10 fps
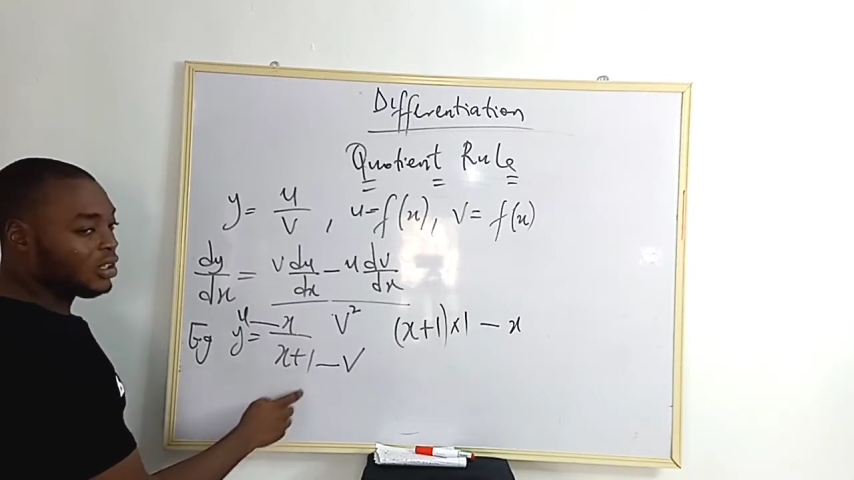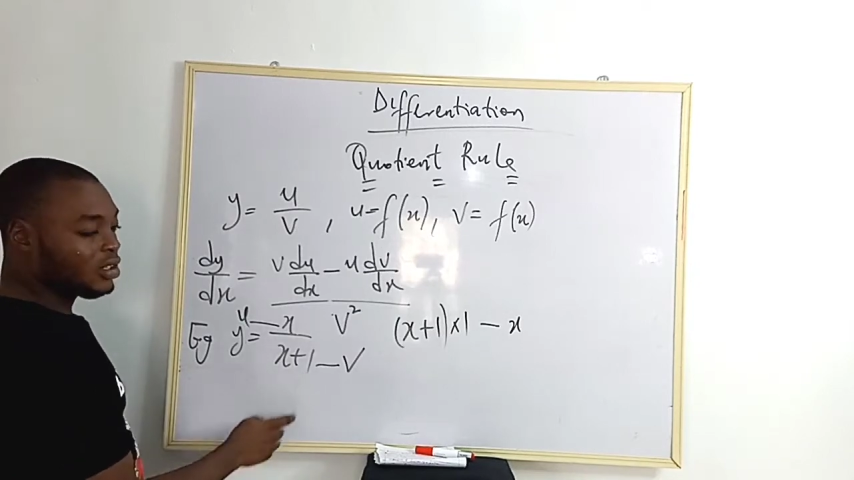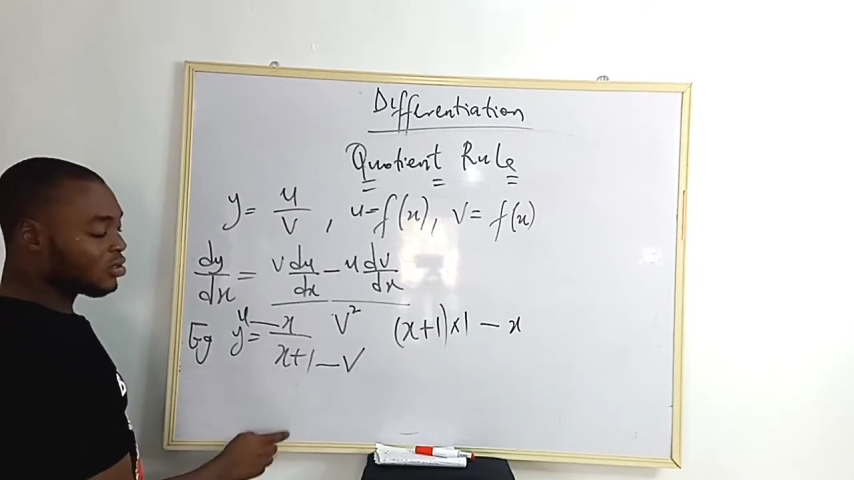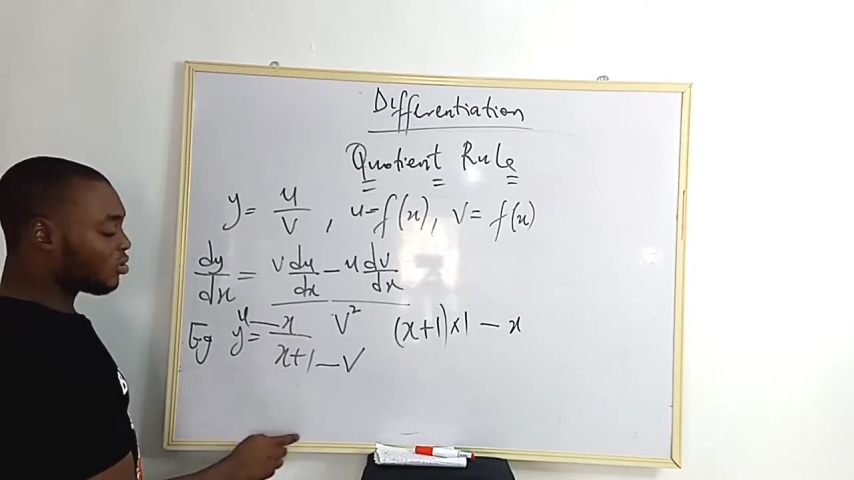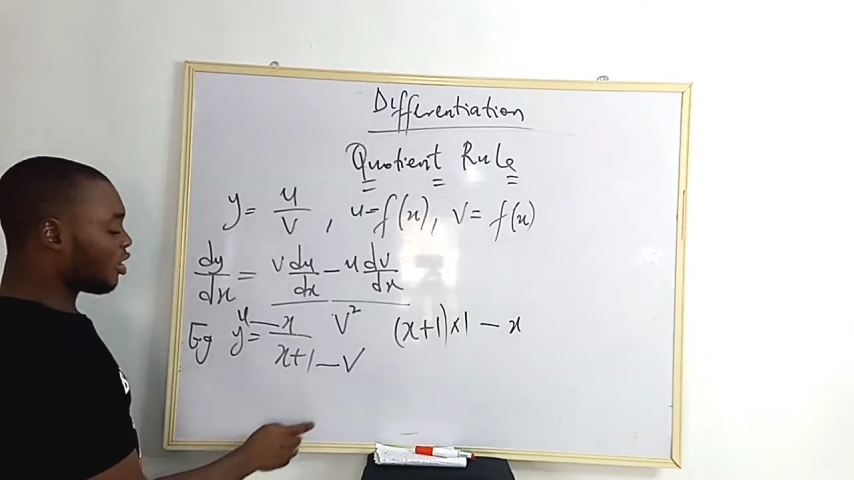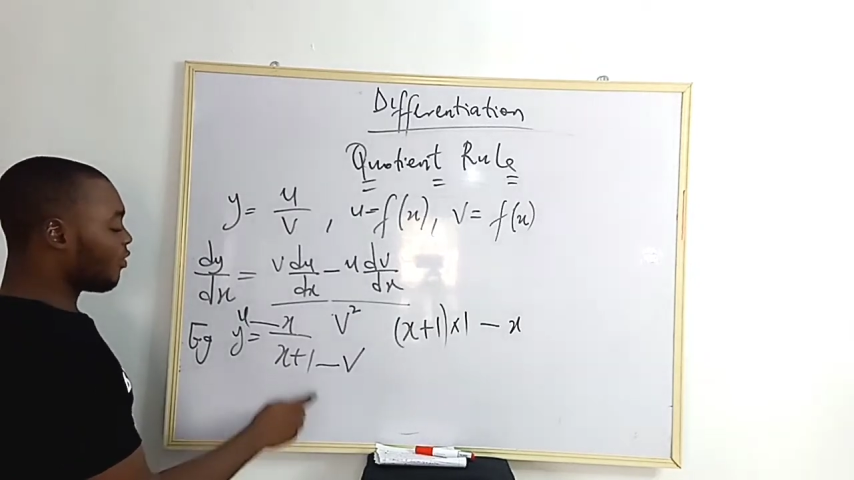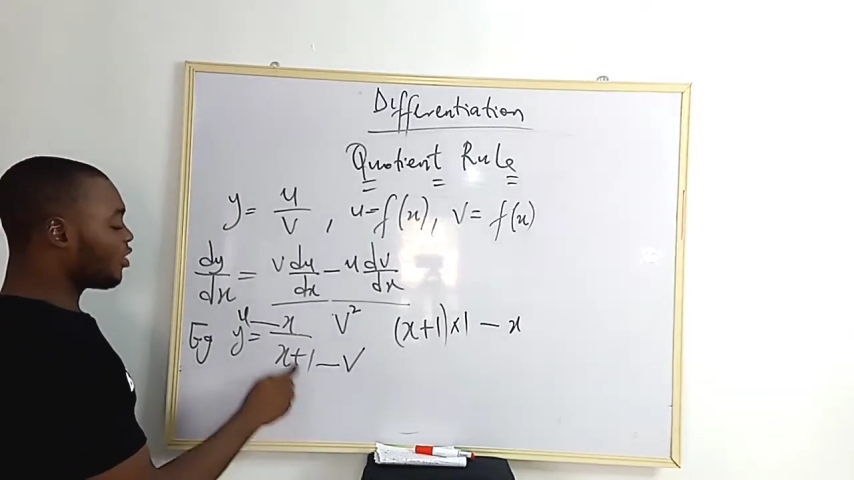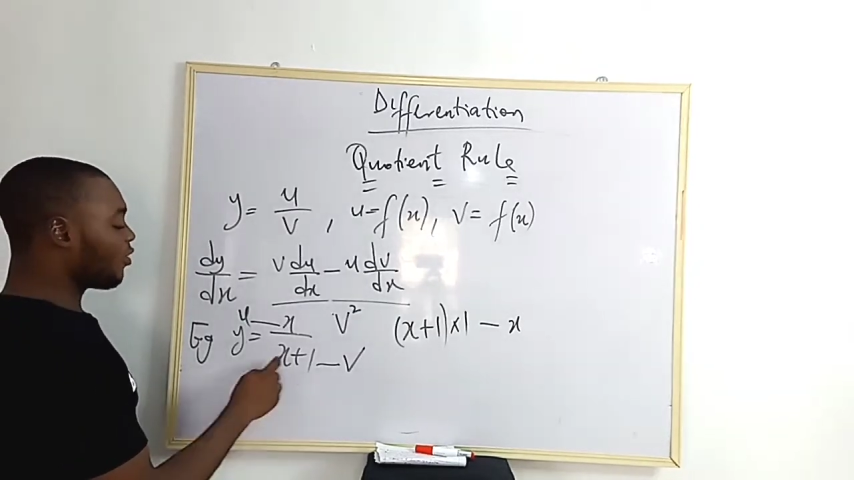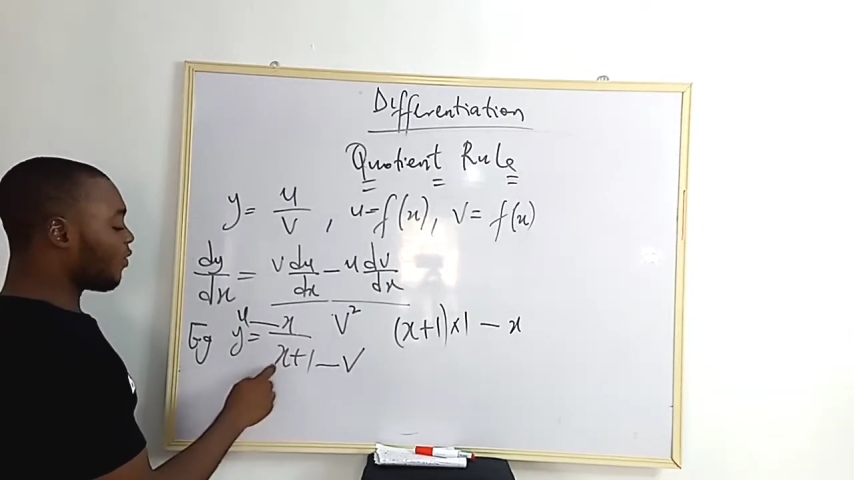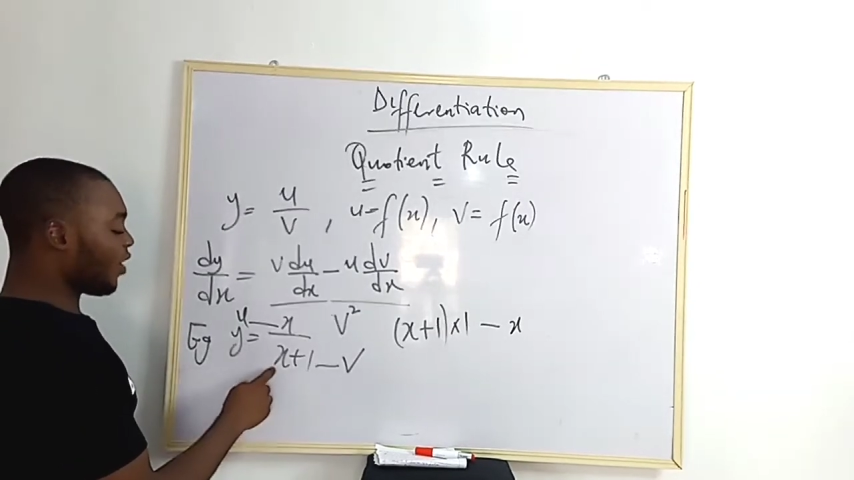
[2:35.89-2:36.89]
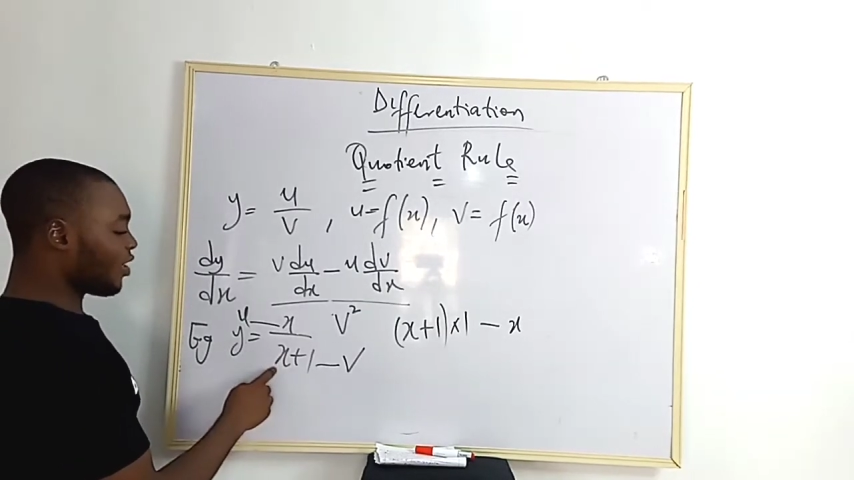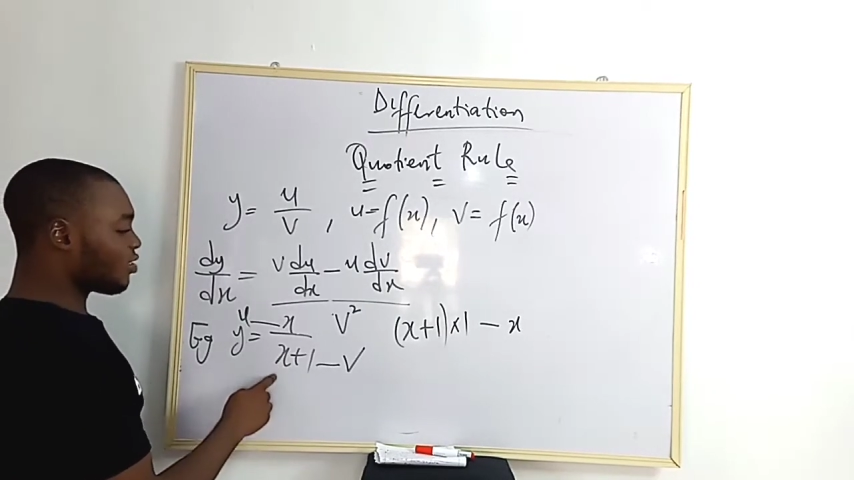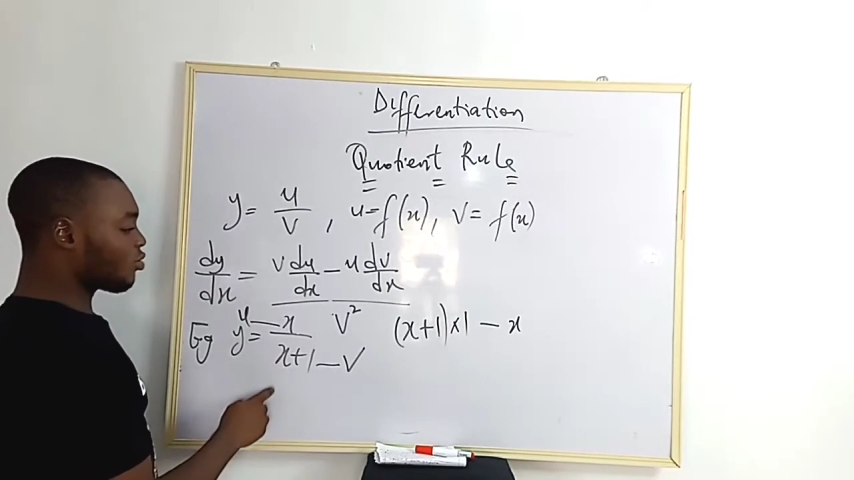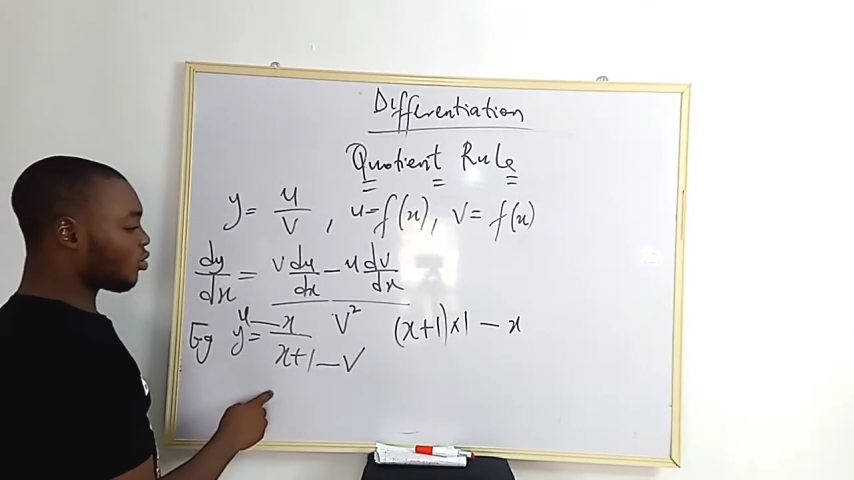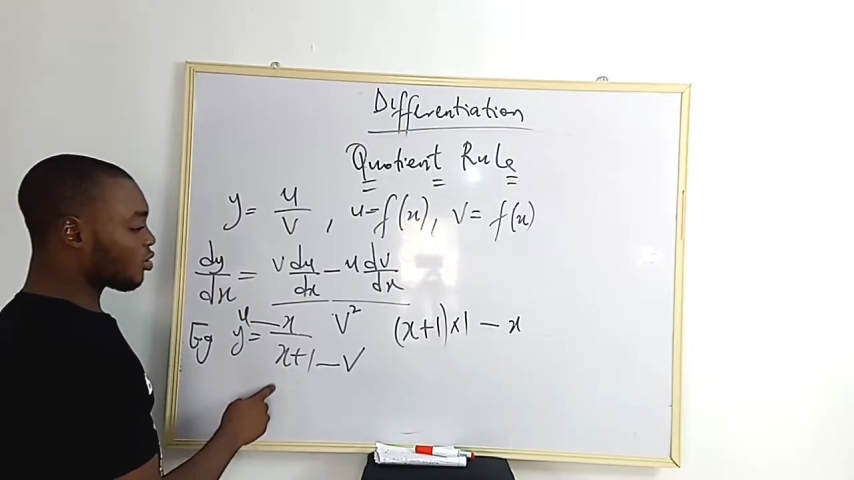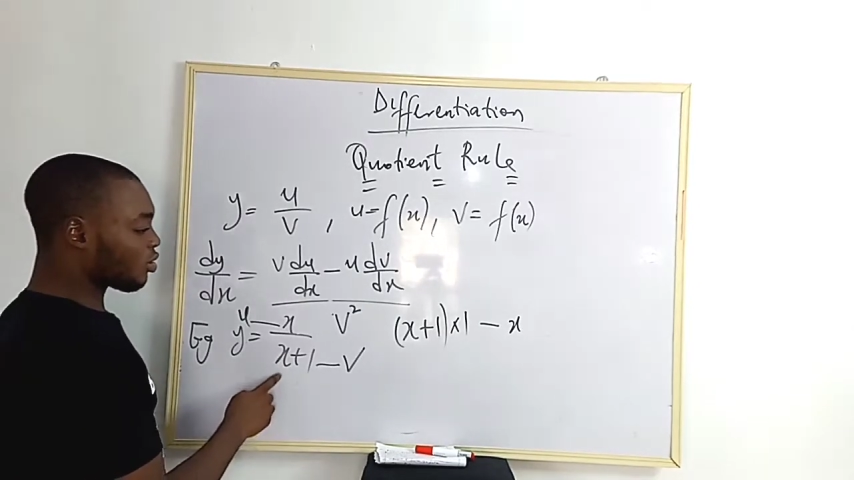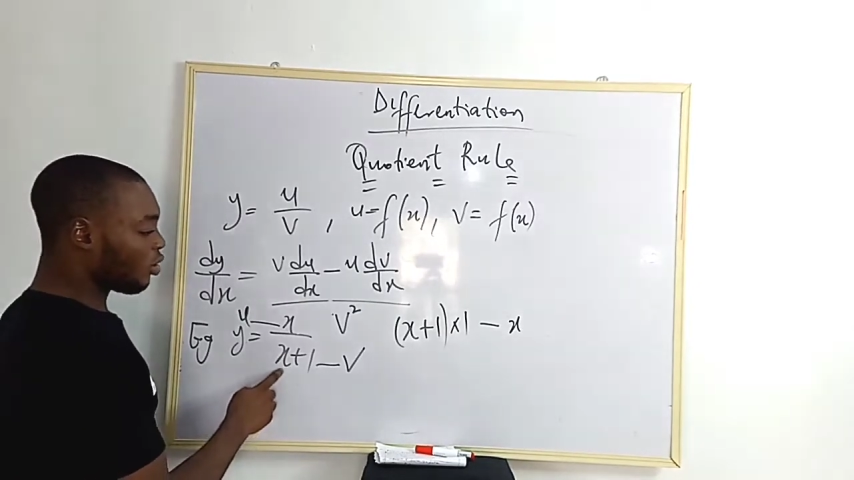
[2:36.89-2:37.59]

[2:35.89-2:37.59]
So derivative of x is what?